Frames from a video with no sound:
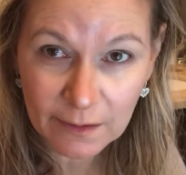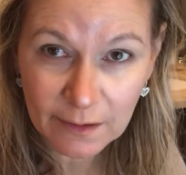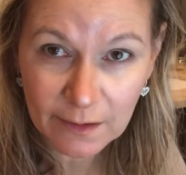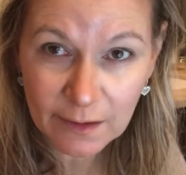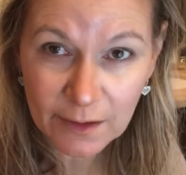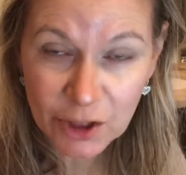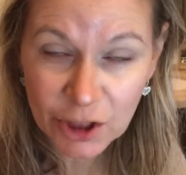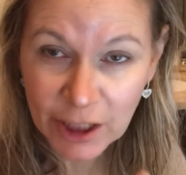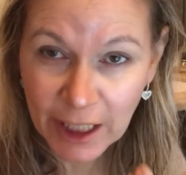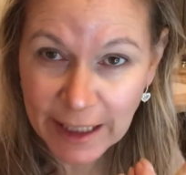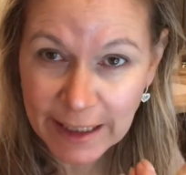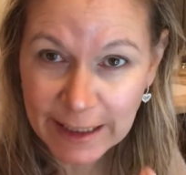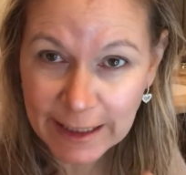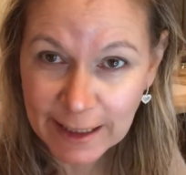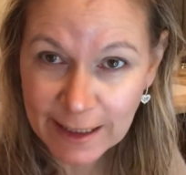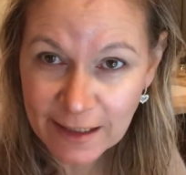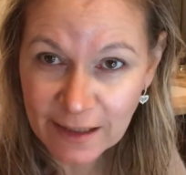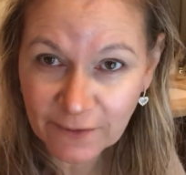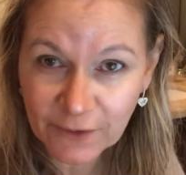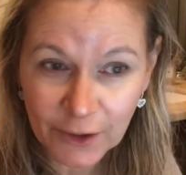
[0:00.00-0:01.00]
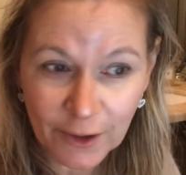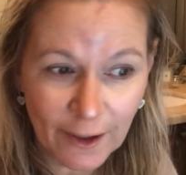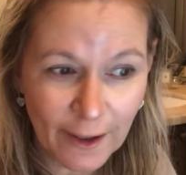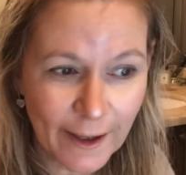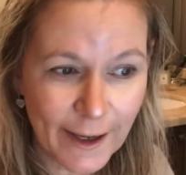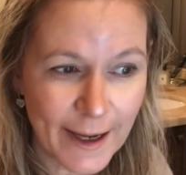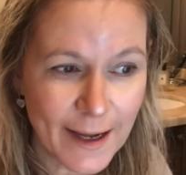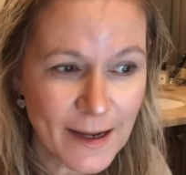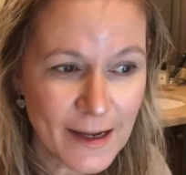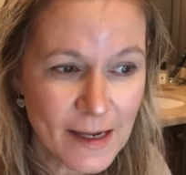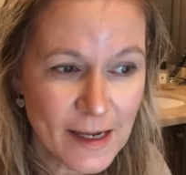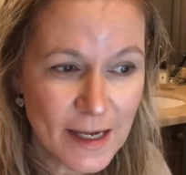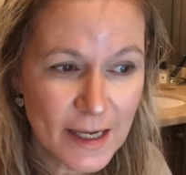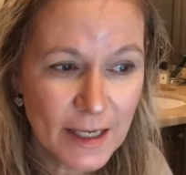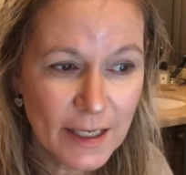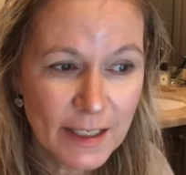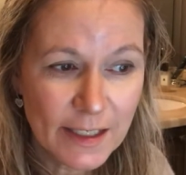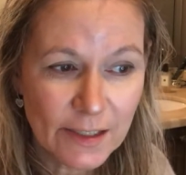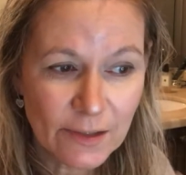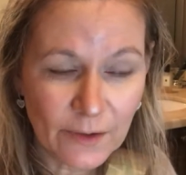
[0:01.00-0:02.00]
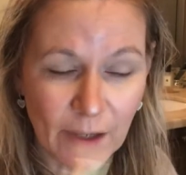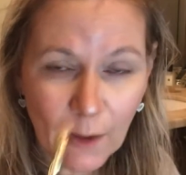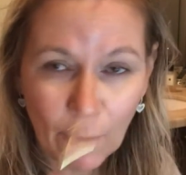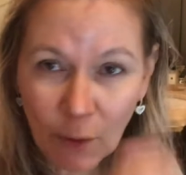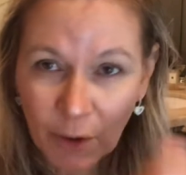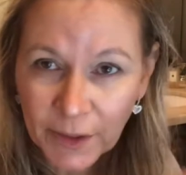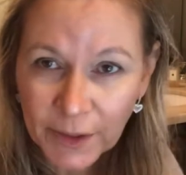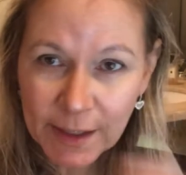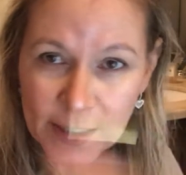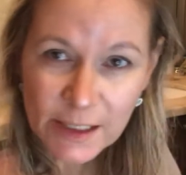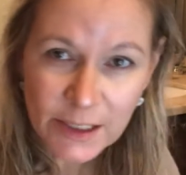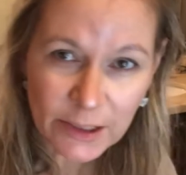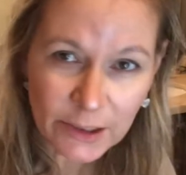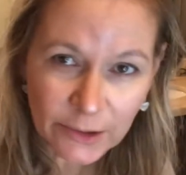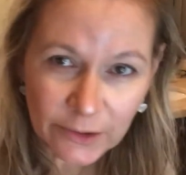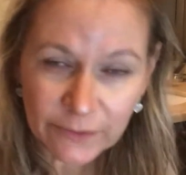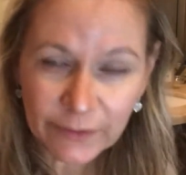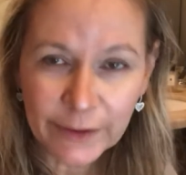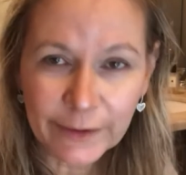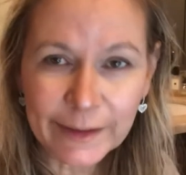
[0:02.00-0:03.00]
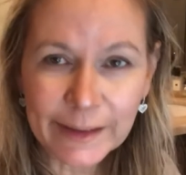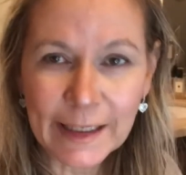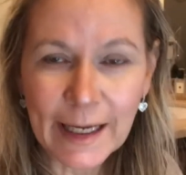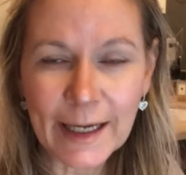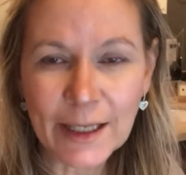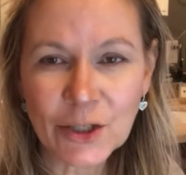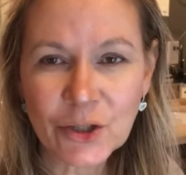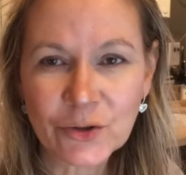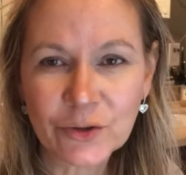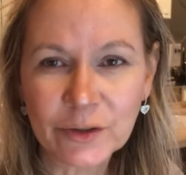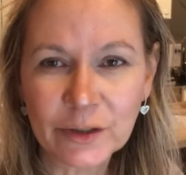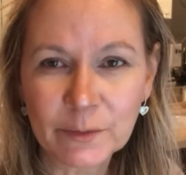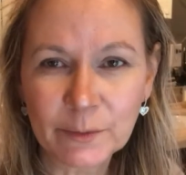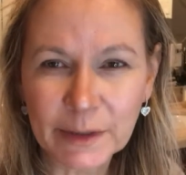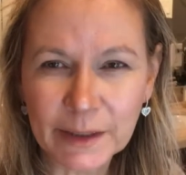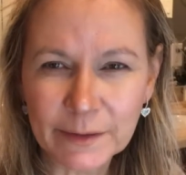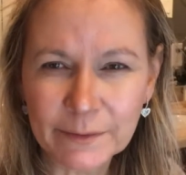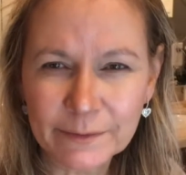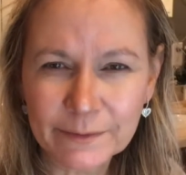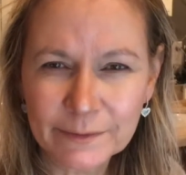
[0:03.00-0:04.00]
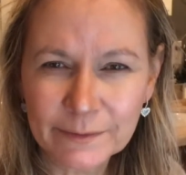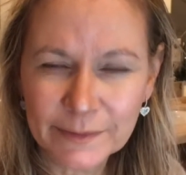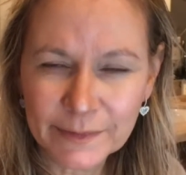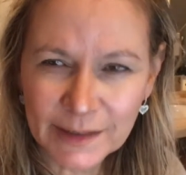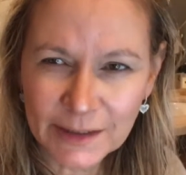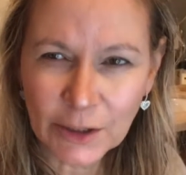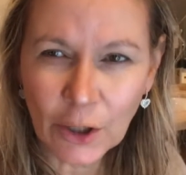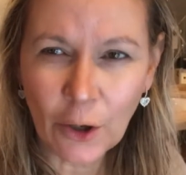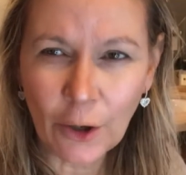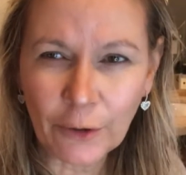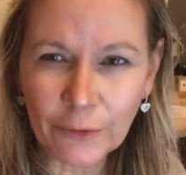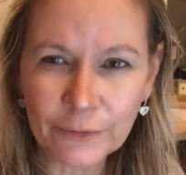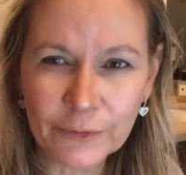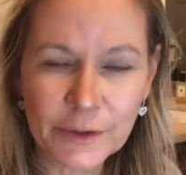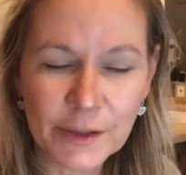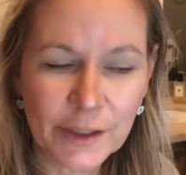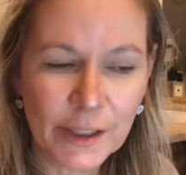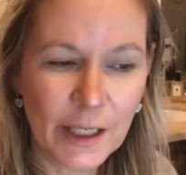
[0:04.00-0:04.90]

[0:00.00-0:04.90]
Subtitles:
shininess of your eye. So I want this to look very natural but soft